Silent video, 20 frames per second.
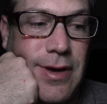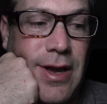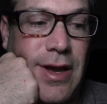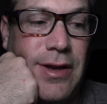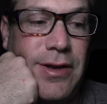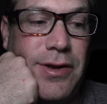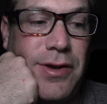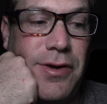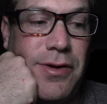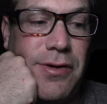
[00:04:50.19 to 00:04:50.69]

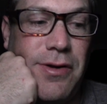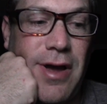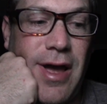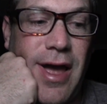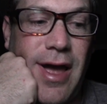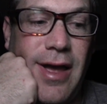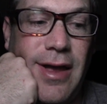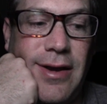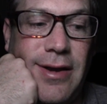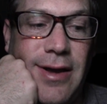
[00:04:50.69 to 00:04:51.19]
Into your
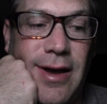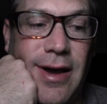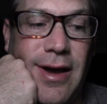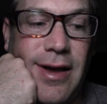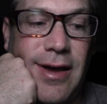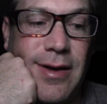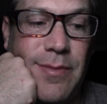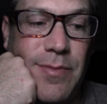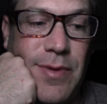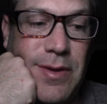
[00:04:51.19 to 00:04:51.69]
hand
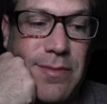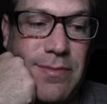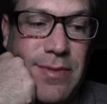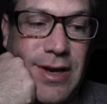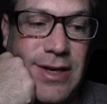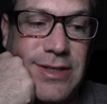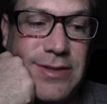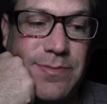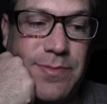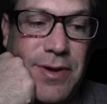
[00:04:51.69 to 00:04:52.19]
I commit
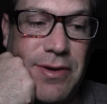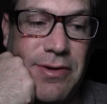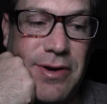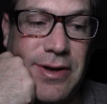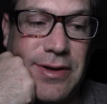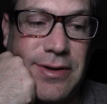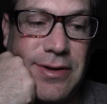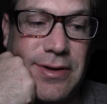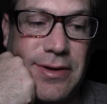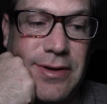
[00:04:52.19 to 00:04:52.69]
my
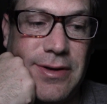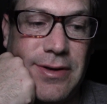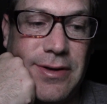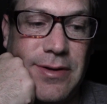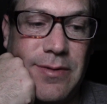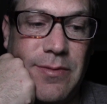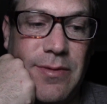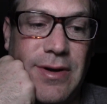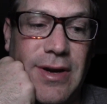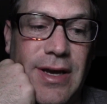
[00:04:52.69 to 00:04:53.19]
spirit,
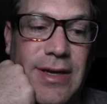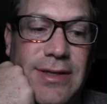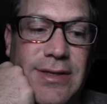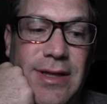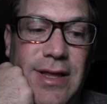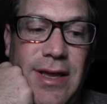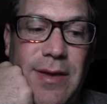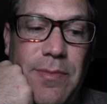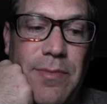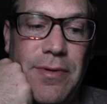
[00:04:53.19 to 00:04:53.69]
when I
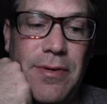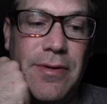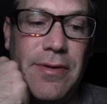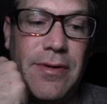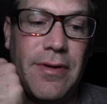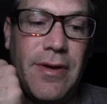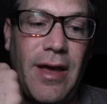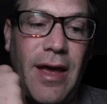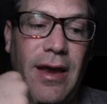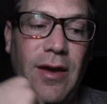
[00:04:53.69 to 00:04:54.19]
sleep
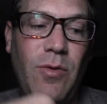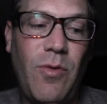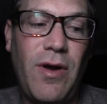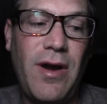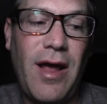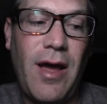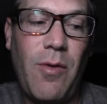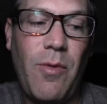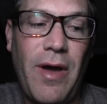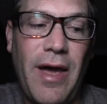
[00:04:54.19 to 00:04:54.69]
and
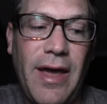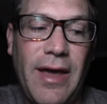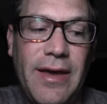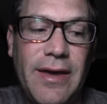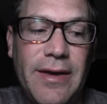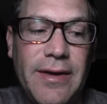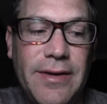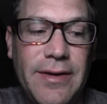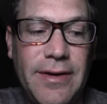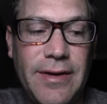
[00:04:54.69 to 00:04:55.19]
when I
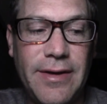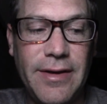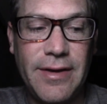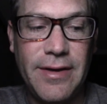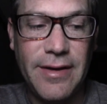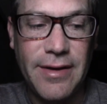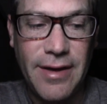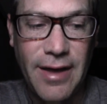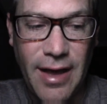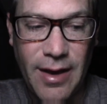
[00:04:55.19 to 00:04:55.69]
wake,
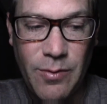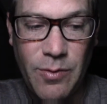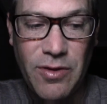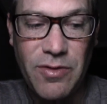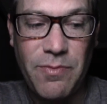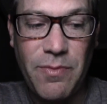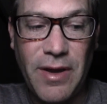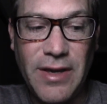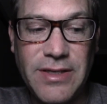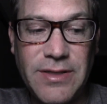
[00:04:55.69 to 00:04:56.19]
and
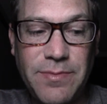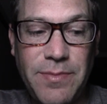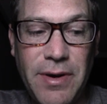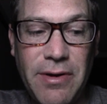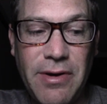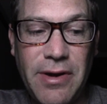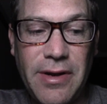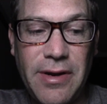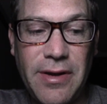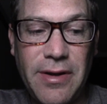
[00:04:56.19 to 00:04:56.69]
with my
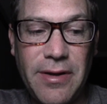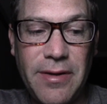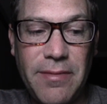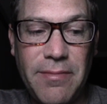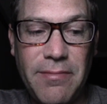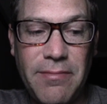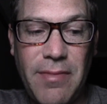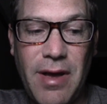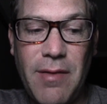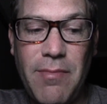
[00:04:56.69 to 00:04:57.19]
spirit,
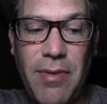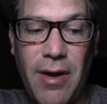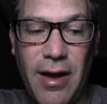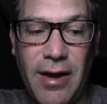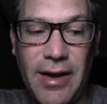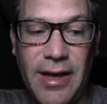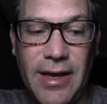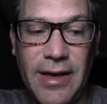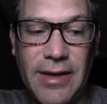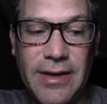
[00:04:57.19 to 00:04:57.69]
my
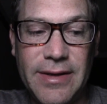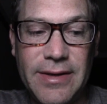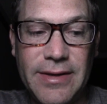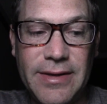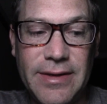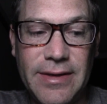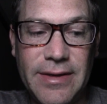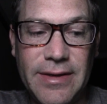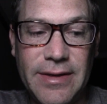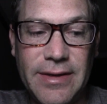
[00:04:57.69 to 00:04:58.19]
body.
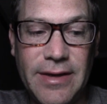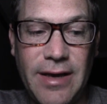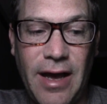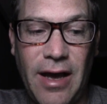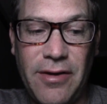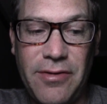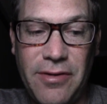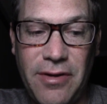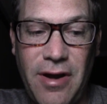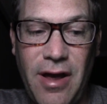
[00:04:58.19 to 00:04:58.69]

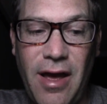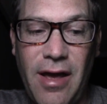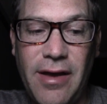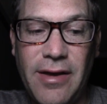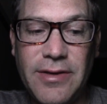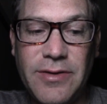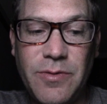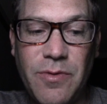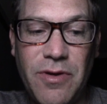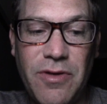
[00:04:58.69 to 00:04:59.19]

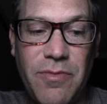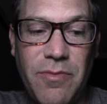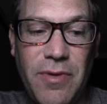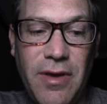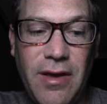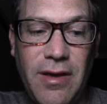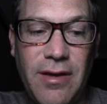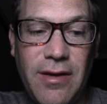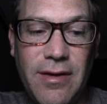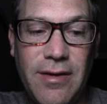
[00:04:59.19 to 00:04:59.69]
Adonai is with
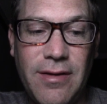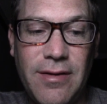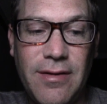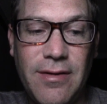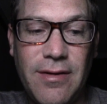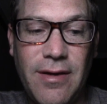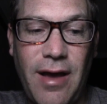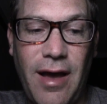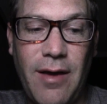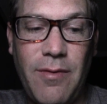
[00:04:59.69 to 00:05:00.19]
me.
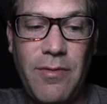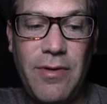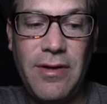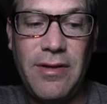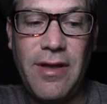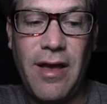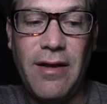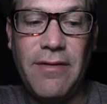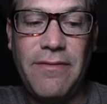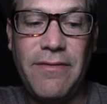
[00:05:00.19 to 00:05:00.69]
I will
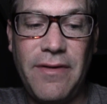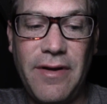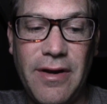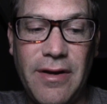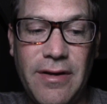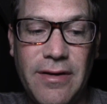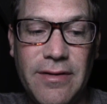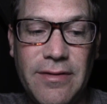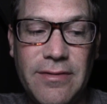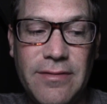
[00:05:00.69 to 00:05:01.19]
not
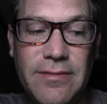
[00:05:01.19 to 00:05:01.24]
fear.